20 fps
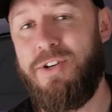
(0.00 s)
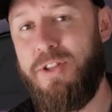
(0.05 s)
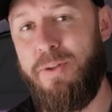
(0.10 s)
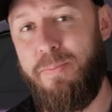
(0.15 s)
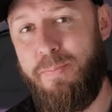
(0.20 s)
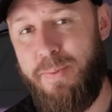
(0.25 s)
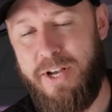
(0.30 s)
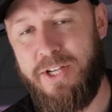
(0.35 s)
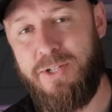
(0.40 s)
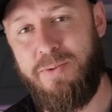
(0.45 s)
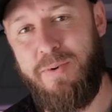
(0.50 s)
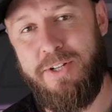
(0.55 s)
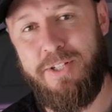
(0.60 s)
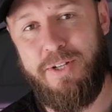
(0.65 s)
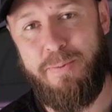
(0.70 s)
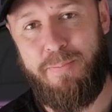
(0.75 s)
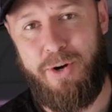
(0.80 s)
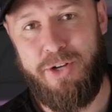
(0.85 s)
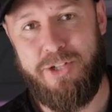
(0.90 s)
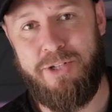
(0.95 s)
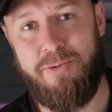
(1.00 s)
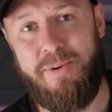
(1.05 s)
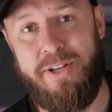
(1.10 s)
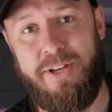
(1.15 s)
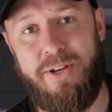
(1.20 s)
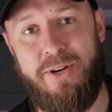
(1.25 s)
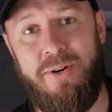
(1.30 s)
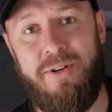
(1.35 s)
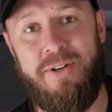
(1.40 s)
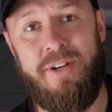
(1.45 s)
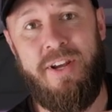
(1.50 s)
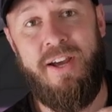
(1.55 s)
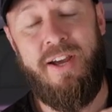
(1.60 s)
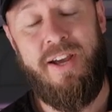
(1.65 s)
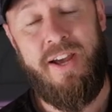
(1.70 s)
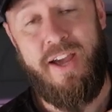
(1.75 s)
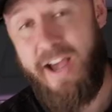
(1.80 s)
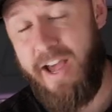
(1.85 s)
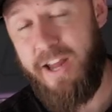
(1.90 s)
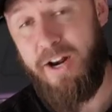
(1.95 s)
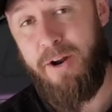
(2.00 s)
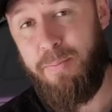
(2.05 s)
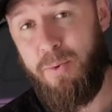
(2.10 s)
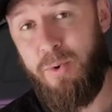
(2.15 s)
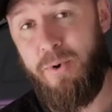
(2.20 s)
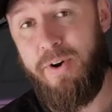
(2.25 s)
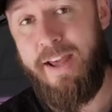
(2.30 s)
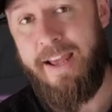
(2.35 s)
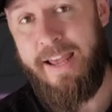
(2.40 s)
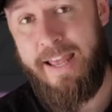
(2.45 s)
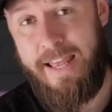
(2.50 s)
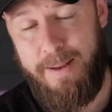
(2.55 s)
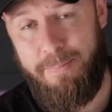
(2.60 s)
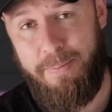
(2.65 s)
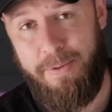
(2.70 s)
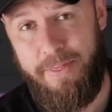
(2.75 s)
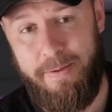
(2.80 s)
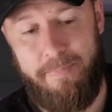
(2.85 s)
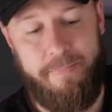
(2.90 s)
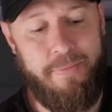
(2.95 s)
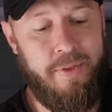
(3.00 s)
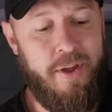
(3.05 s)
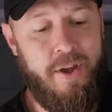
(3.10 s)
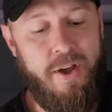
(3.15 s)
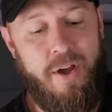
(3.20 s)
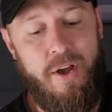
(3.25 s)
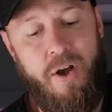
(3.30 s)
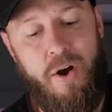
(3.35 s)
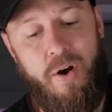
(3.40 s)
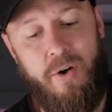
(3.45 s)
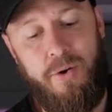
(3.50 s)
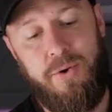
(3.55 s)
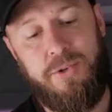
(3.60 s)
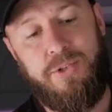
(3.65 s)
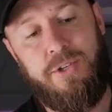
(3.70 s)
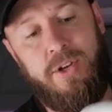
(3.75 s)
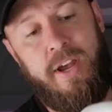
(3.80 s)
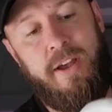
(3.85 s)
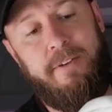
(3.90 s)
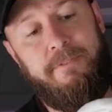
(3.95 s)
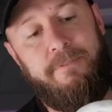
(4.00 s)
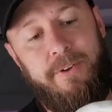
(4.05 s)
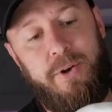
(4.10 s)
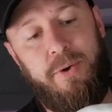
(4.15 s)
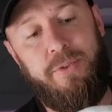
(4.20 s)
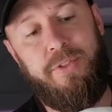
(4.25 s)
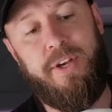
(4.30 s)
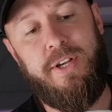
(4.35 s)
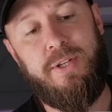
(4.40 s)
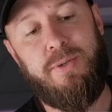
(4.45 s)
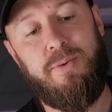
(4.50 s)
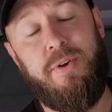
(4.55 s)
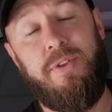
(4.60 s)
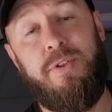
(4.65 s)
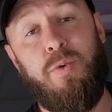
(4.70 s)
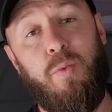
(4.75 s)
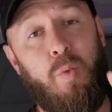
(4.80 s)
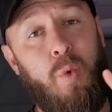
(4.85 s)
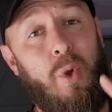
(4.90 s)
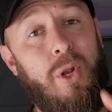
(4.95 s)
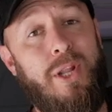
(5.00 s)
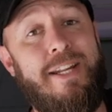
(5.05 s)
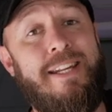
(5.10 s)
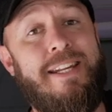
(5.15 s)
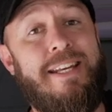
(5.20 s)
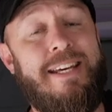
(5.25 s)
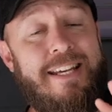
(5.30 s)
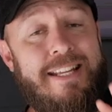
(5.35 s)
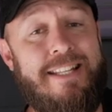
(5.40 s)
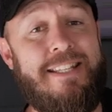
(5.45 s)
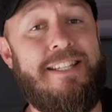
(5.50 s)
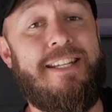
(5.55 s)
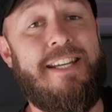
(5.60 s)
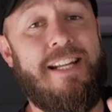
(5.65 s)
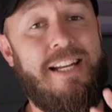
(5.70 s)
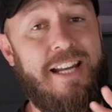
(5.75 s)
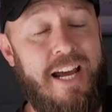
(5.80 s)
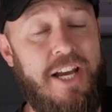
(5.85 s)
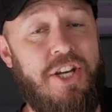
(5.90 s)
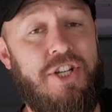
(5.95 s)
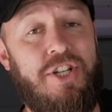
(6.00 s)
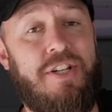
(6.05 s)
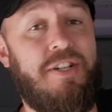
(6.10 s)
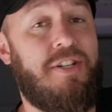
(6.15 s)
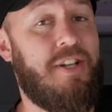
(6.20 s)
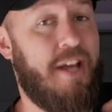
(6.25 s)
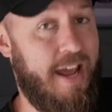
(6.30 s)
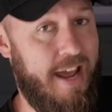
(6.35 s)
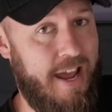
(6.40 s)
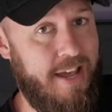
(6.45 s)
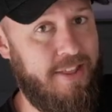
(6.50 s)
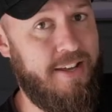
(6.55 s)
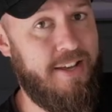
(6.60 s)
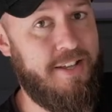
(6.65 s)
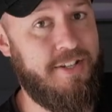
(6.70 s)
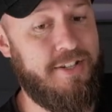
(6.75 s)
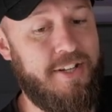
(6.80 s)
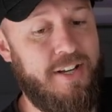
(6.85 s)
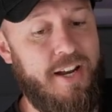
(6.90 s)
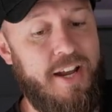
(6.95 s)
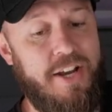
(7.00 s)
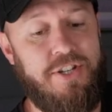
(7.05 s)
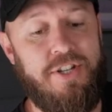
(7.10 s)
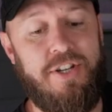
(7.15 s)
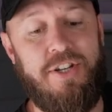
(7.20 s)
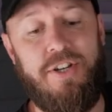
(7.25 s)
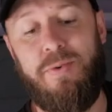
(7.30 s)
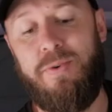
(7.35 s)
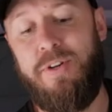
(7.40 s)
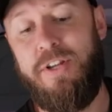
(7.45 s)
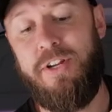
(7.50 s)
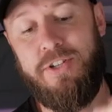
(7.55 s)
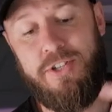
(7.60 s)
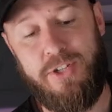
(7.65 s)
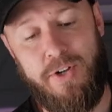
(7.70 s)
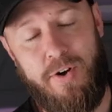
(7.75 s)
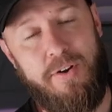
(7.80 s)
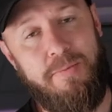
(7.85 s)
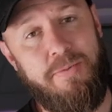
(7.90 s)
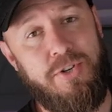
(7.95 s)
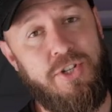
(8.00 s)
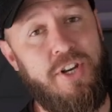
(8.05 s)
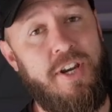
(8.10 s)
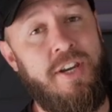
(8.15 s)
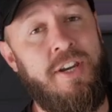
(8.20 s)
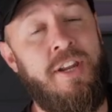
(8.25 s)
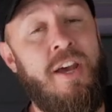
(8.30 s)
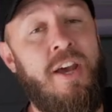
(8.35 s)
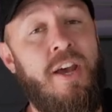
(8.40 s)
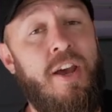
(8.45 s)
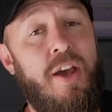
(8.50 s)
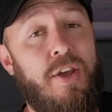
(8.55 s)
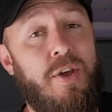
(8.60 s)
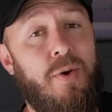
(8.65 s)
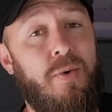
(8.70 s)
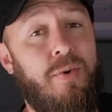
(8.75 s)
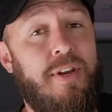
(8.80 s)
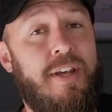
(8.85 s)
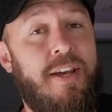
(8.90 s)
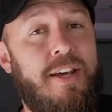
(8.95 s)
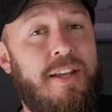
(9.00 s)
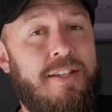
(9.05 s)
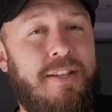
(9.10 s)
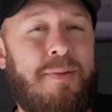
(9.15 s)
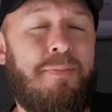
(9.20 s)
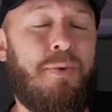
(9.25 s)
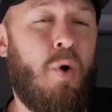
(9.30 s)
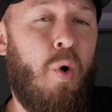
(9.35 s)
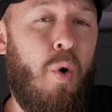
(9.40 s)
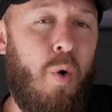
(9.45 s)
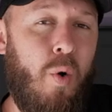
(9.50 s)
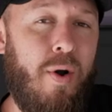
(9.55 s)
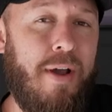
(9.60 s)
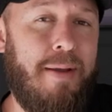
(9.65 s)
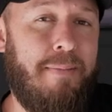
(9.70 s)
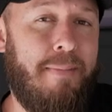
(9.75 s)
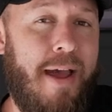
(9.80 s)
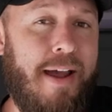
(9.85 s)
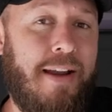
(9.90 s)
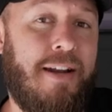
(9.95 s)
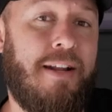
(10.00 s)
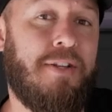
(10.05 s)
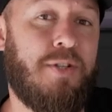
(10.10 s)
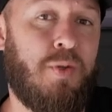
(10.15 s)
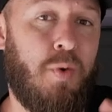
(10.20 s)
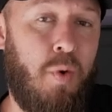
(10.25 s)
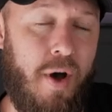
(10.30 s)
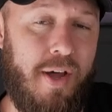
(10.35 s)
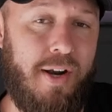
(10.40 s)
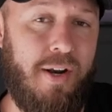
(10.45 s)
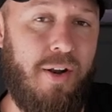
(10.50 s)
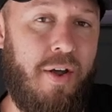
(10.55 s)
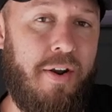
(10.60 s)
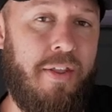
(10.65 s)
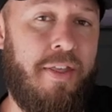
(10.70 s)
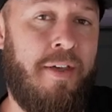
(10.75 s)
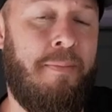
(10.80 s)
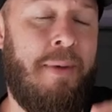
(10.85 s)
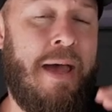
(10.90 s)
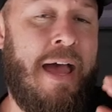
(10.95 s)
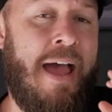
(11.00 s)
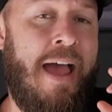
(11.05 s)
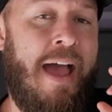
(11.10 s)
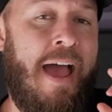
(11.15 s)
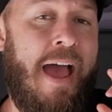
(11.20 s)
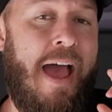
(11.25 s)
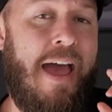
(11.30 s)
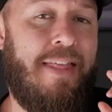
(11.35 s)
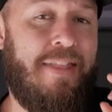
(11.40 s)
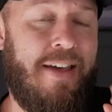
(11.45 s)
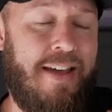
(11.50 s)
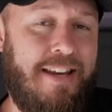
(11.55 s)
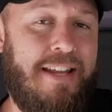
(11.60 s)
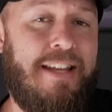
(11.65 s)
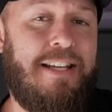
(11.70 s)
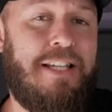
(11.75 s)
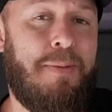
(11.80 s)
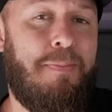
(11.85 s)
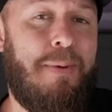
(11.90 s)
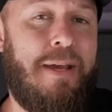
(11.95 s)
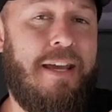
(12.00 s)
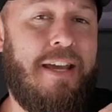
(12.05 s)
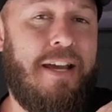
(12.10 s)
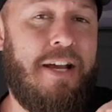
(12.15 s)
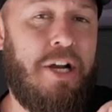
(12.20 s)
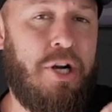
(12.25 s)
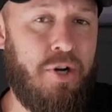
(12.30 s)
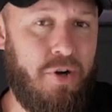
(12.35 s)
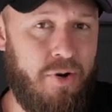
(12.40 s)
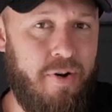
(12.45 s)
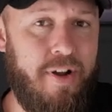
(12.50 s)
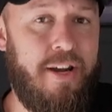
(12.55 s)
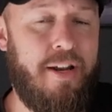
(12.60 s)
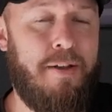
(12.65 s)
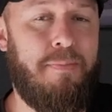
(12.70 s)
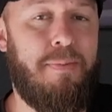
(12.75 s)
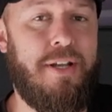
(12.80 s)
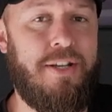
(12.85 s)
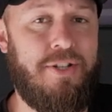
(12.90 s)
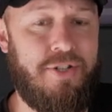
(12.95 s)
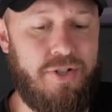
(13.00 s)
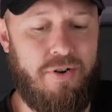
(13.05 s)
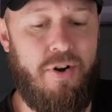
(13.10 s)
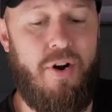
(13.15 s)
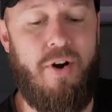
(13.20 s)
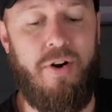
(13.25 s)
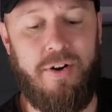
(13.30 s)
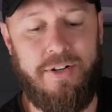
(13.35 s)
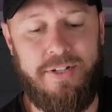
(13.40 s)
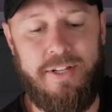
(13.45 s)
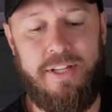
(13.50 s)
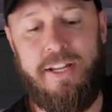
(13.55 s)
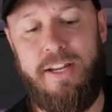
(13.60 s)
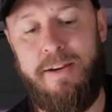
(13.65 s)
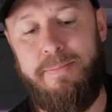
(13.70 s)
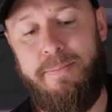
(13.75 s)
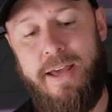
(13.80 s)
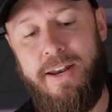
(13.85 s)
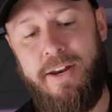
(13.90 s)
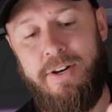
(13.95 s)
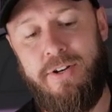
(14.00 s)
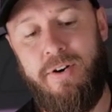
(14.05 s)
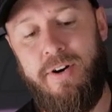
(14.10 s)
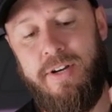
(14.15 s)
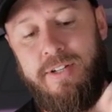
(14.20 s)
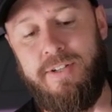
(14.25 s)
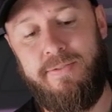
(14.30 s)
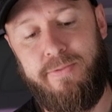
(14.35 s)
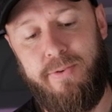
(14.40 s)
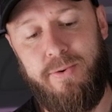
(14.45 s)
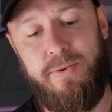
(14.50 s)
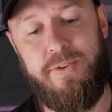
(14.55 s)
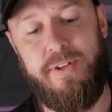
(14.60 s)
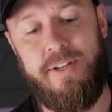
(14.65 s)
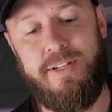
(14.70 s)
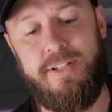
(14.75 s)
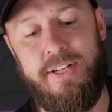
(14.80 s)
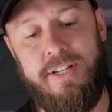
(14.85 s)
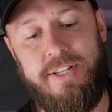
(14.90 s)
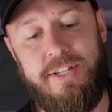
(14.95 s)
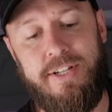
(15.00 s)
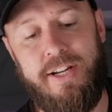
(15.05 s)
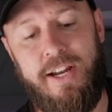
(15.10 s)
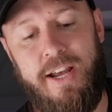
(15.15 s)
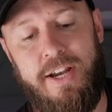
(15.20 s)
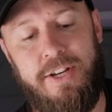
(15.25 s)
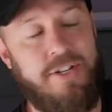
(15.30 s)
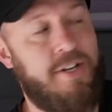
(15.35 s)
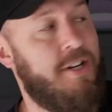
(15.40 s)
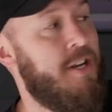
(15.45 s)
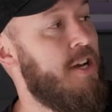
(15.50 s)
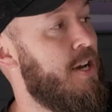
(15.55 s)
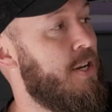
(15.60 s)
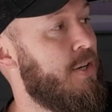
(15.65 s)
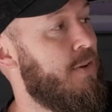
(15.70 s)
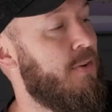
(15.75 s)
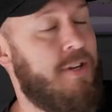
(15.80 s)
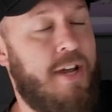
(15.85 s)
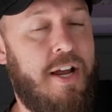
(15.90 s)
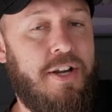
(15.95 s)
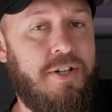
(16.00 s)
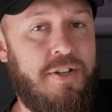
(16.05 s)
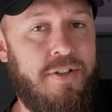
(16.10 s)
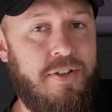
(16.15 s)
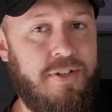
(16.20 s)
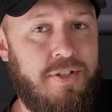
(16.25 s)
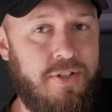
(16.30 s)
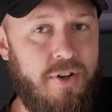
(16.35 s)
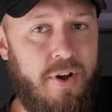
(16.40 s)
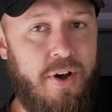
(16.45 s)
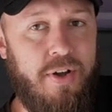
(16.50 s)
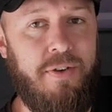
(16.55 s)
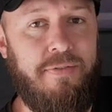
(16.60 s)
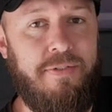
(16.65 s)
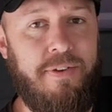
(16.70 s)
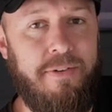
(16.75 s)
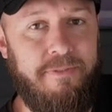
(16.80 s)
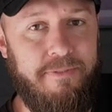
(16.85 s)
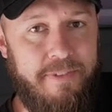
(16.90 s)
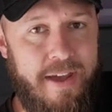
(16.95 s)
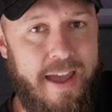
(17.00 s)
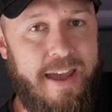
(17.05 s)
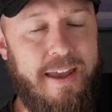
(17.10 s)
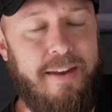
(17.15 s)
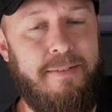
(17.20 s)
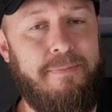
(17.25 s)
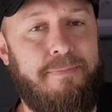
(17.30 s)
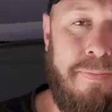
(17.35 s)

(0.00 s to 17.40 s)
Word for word: I got the biggest ones I possibly could, and I brought a heap of them. I also have filled these with woolen insulation. To add the insulation, you'll need a sewing machine. You will need some coin magnets, quite a lot of them, and they need to be incredibly strong because they need to magnetize through this insulation to attach to the side of your van.